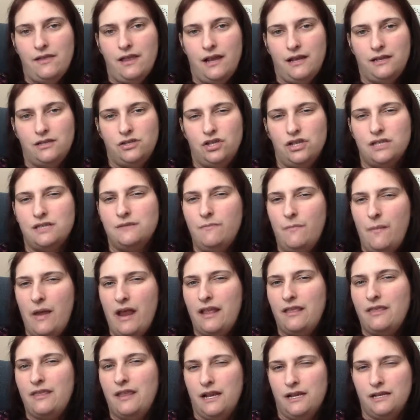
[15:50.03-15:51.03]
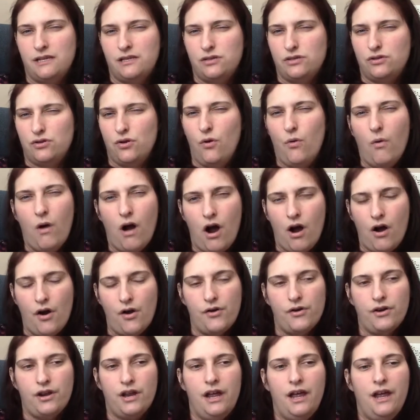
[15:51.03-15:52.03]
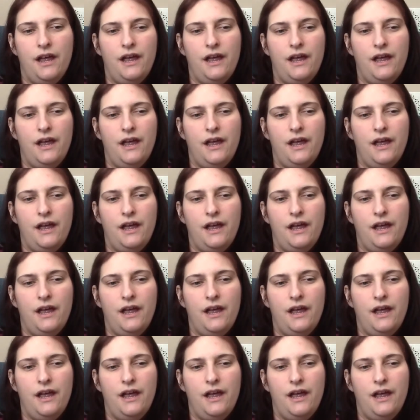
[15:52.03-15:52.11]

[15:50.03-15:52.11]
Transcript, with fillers: things just make things so hard.